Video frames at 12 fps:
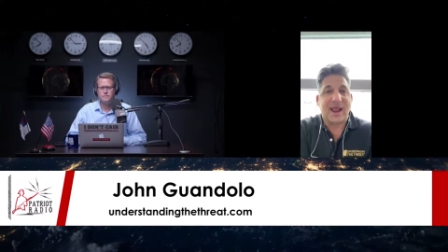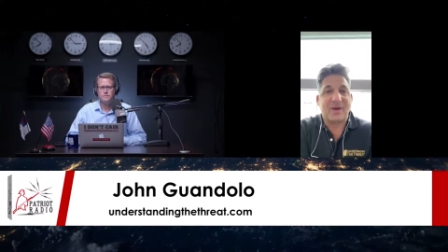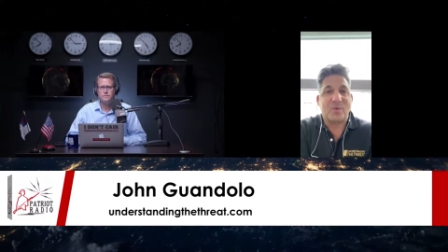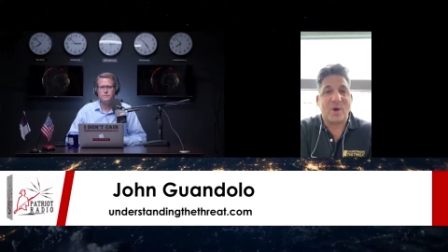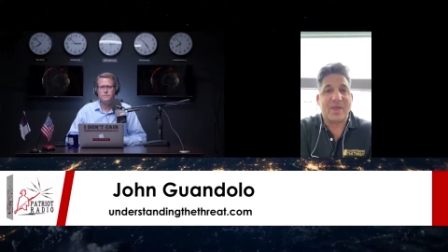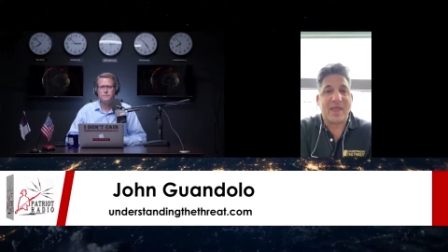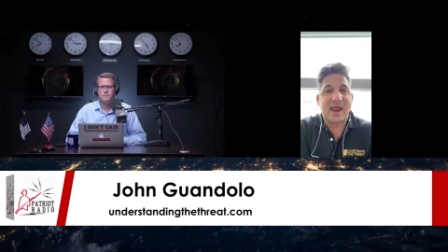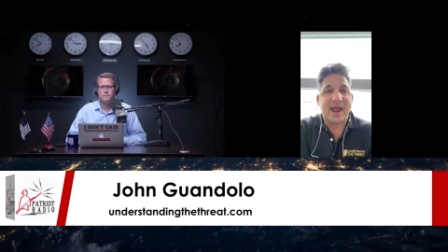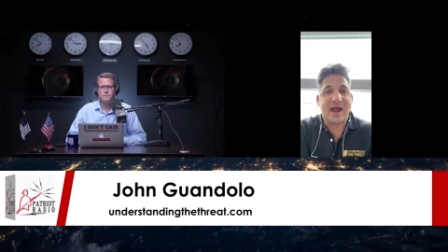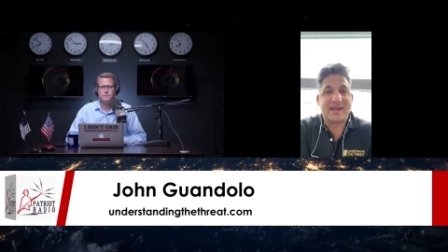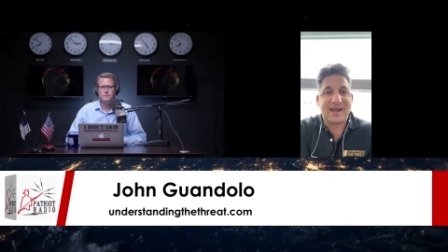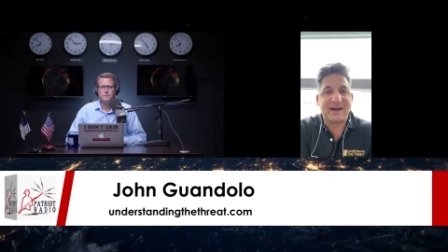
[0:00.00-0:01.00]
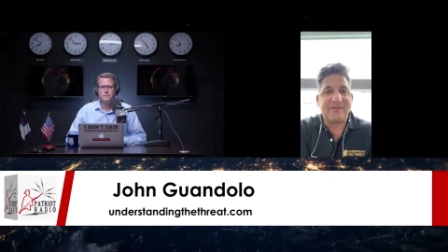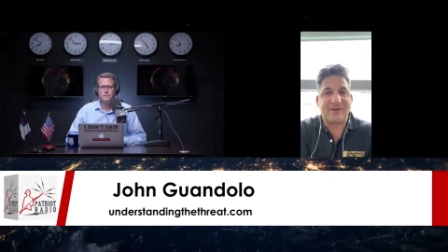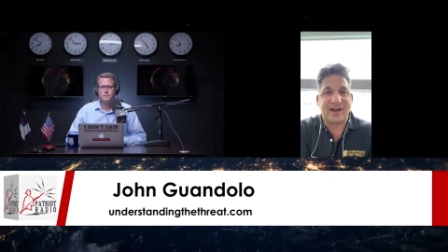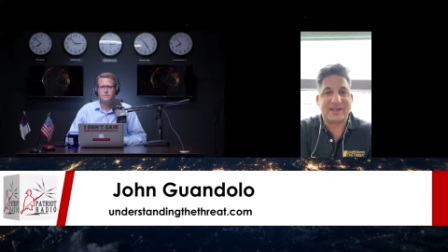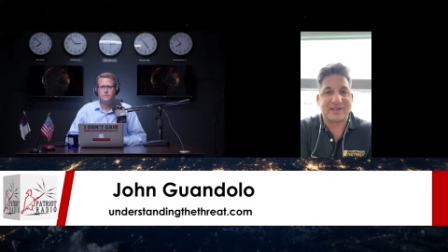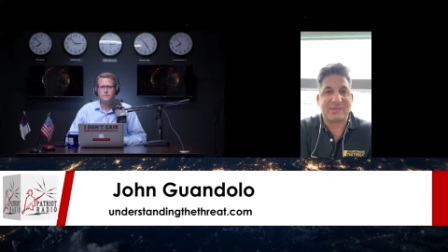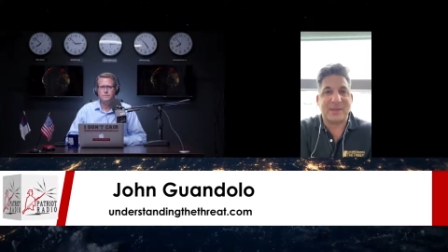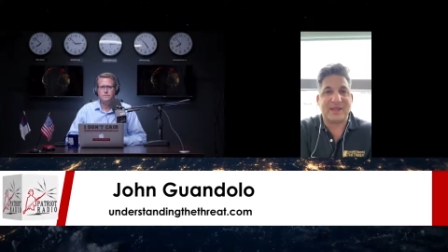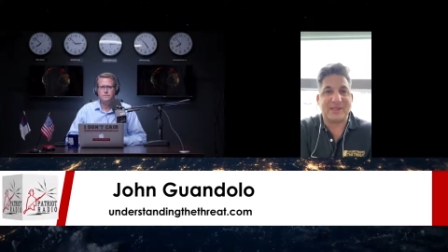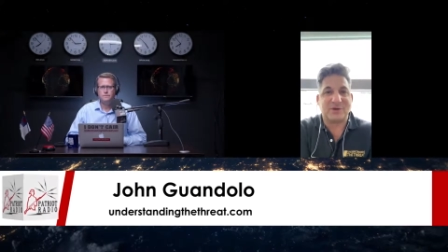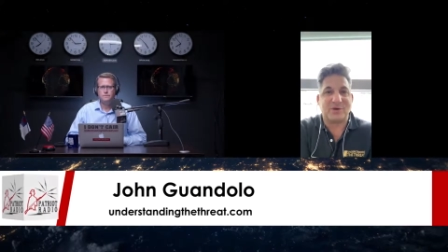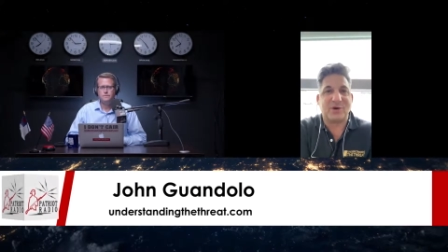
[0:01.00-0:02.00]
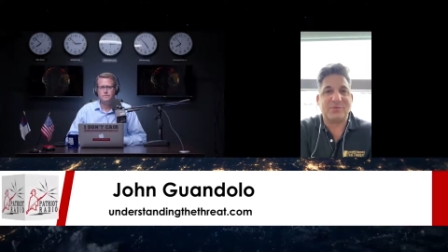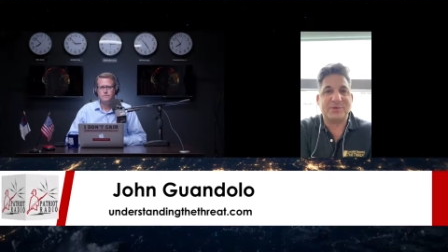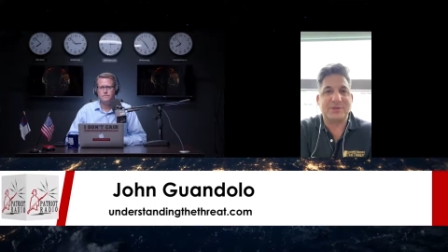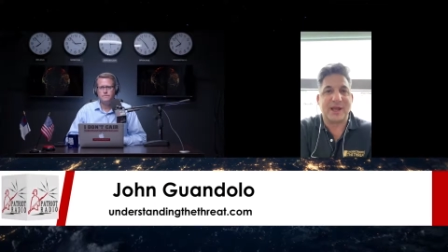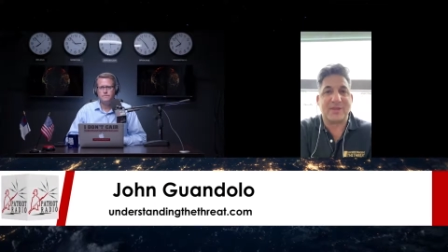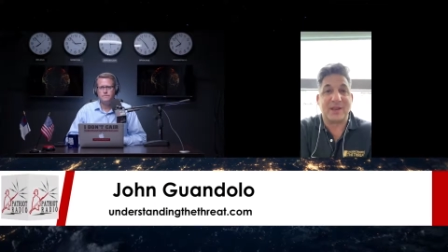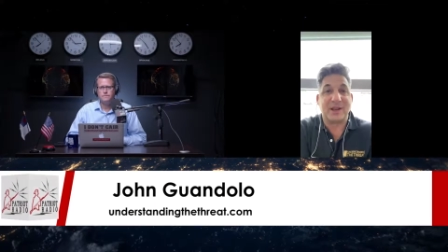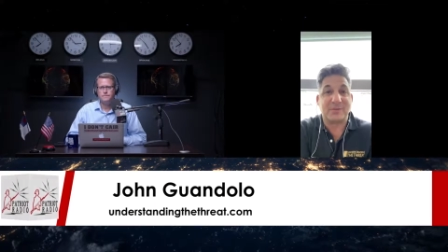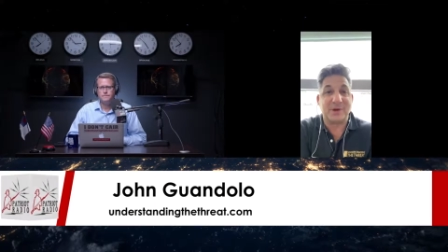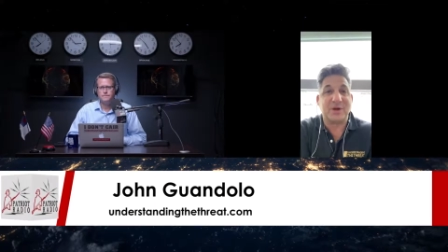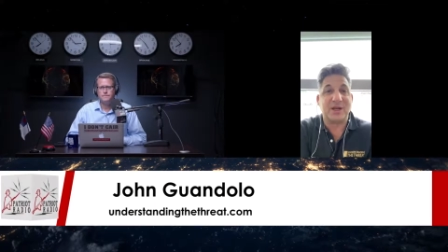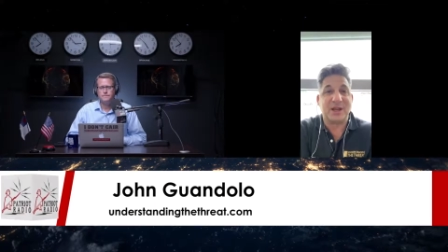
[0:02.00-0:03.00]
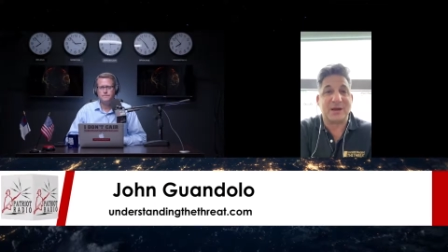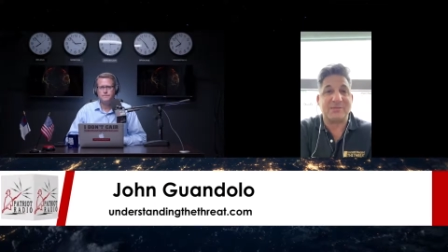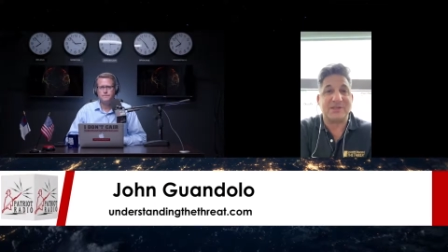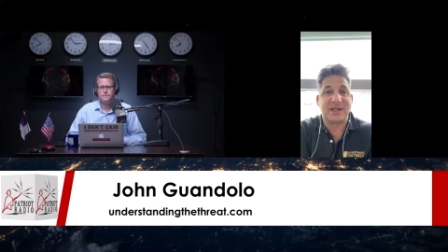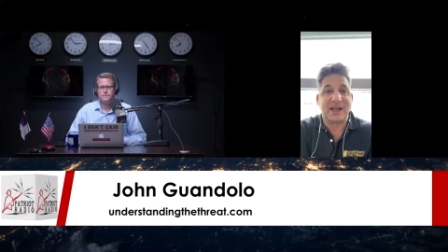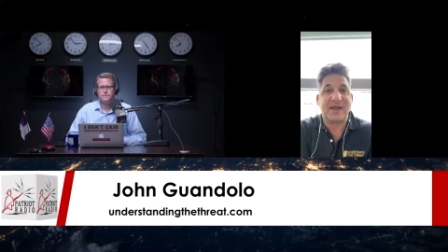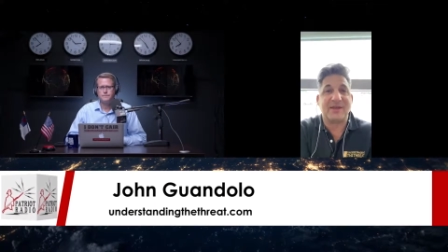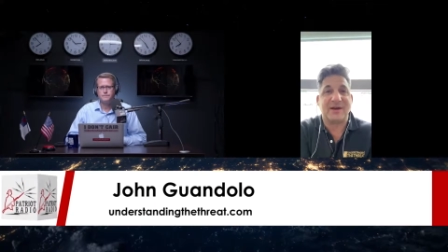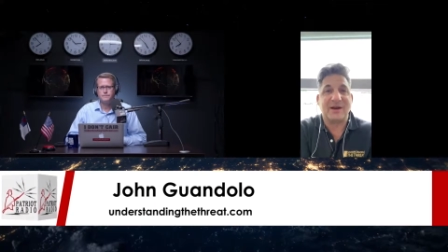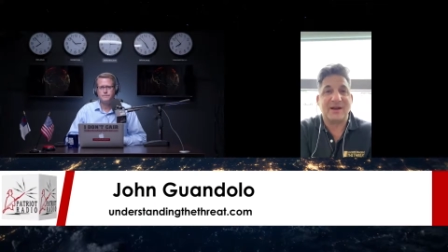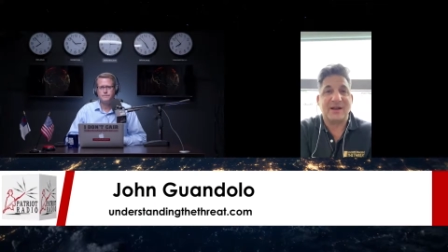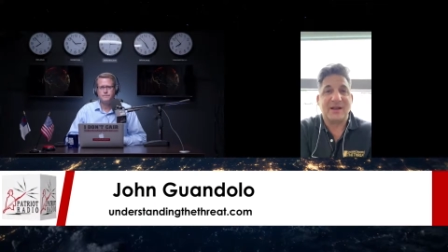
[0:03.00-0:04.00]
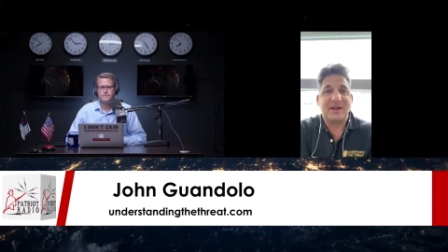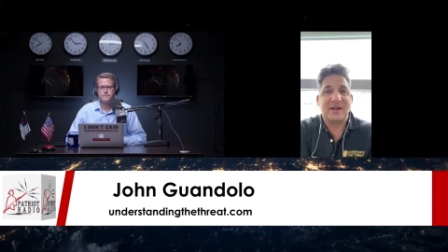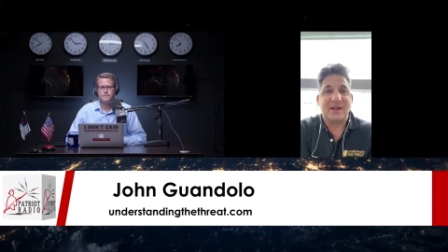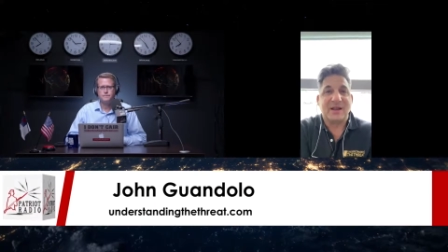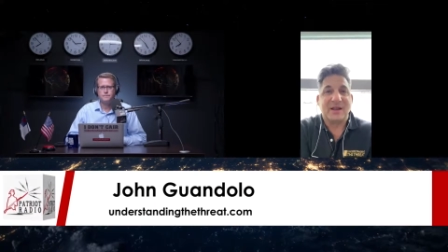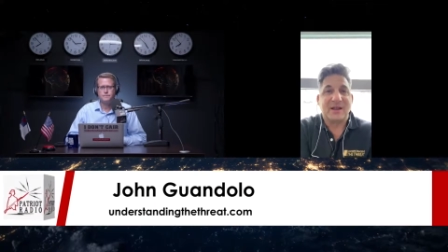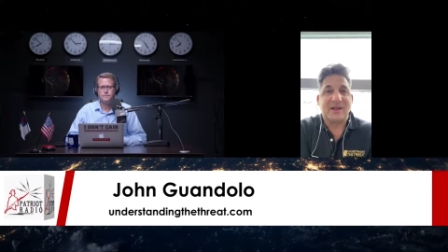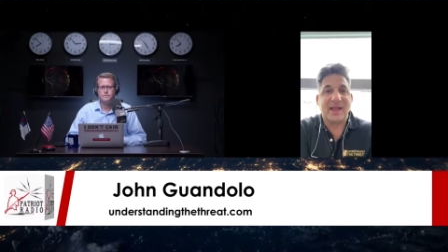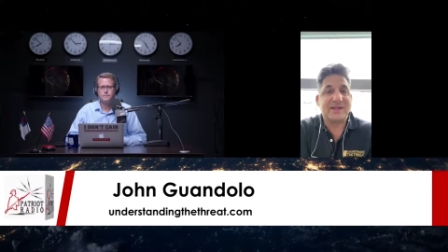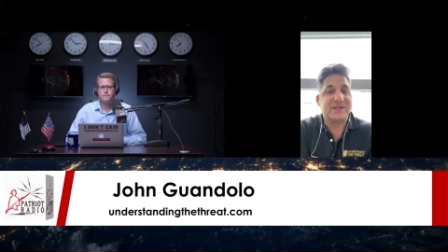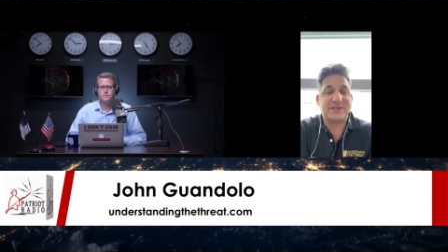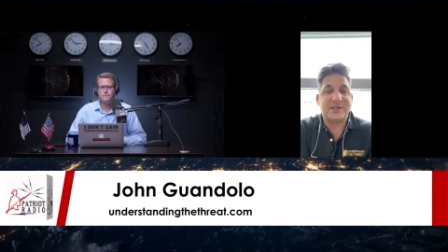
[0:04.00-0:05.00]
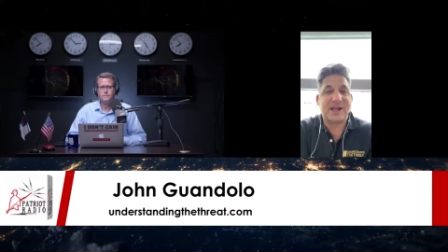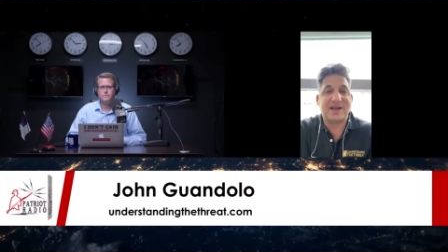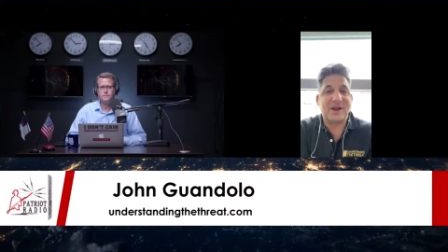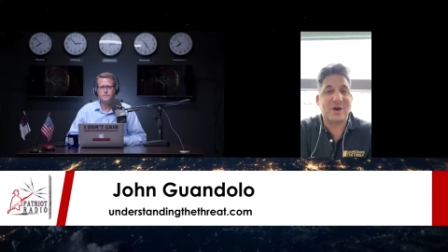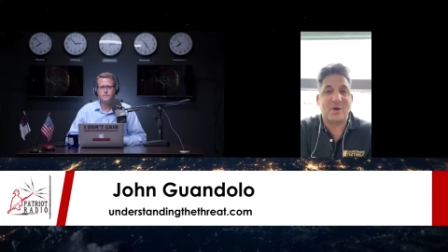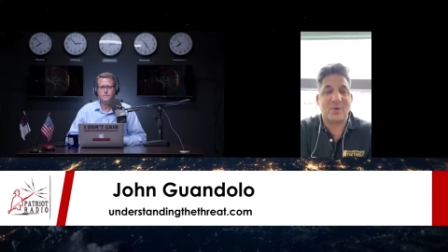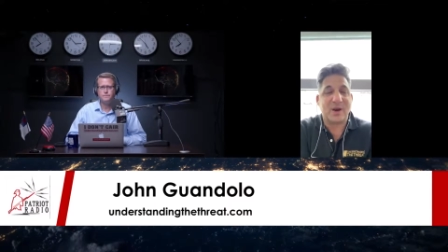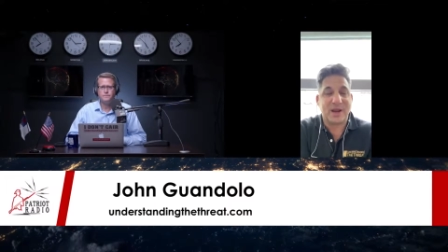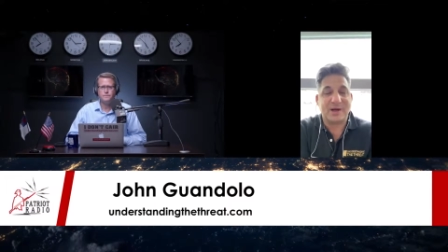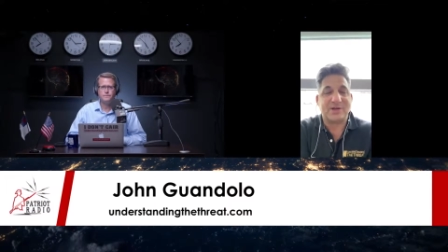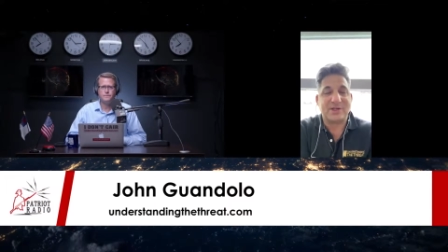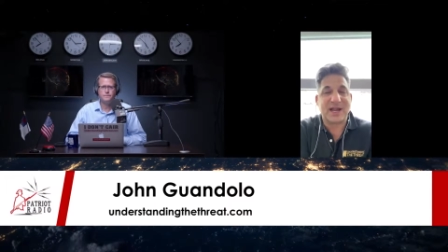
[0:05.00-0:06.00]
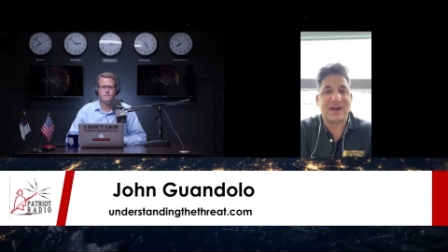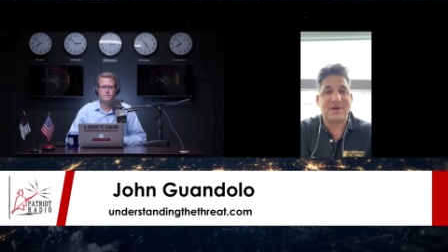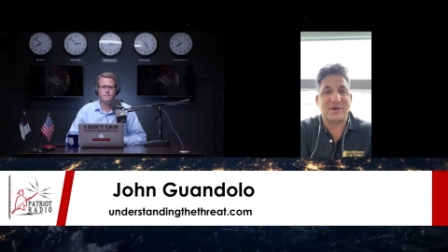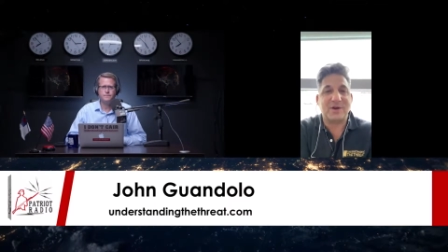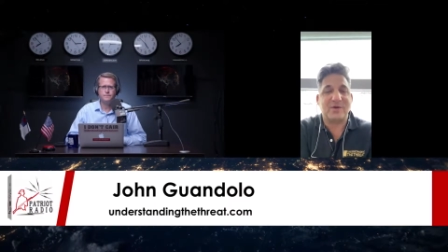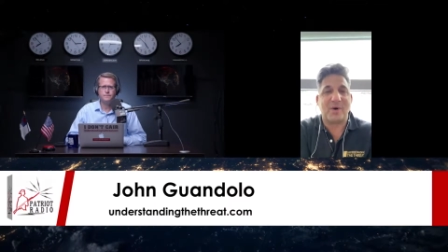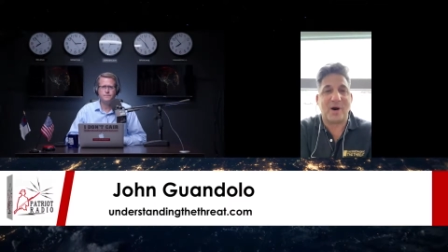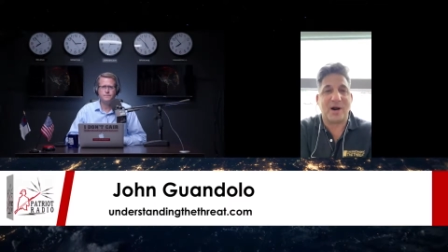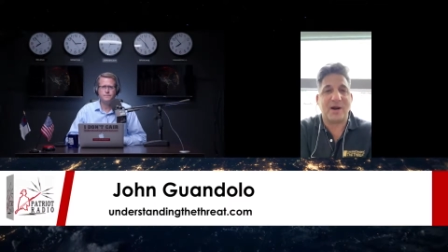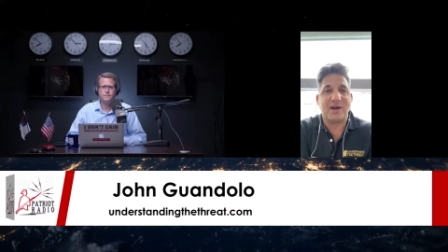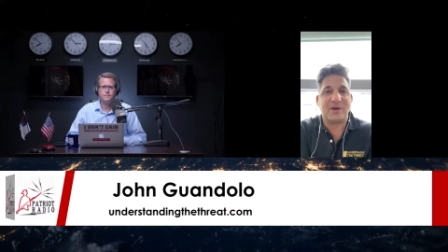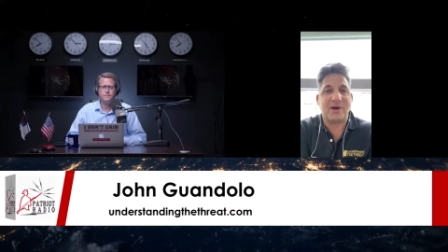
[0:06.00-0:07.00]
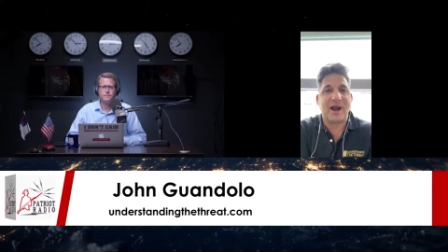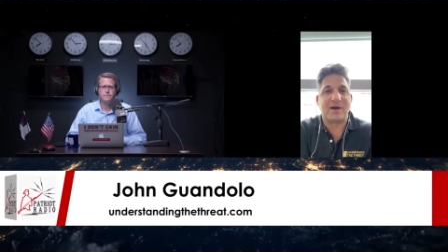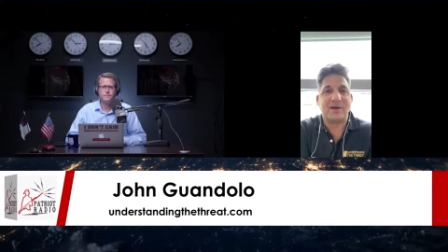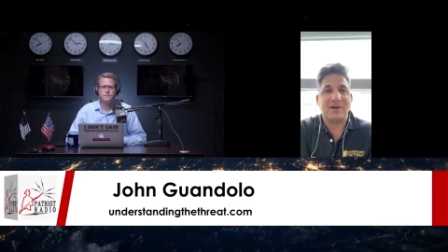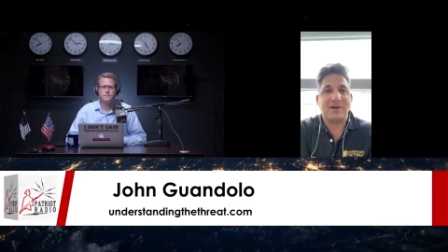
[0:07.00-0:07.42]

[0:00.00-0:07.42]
And when they identify some of these groups and the community comes together, they just say, no, we understand who you are, you're